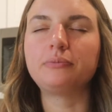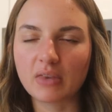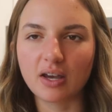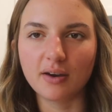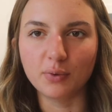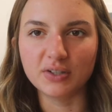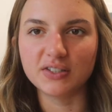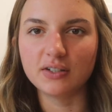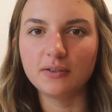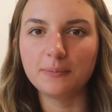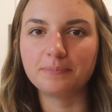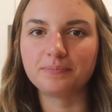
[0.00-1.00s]
I
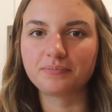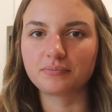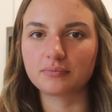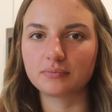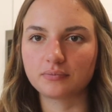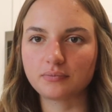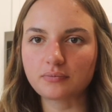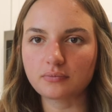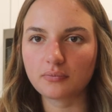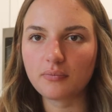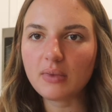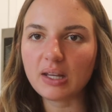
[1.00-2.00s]
wasn't
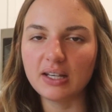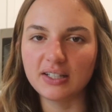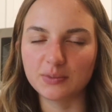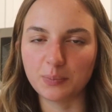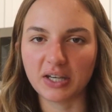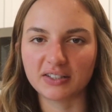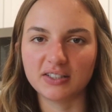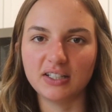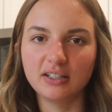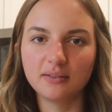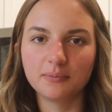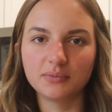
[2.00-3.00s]

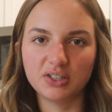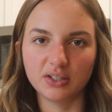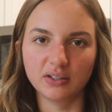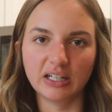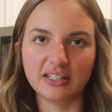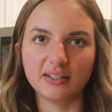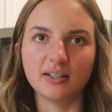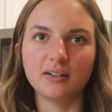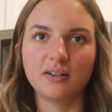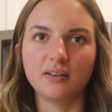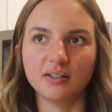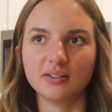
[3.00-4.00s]
expecting to like it
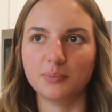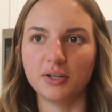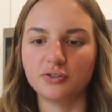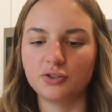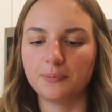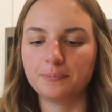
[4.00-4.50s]
this much.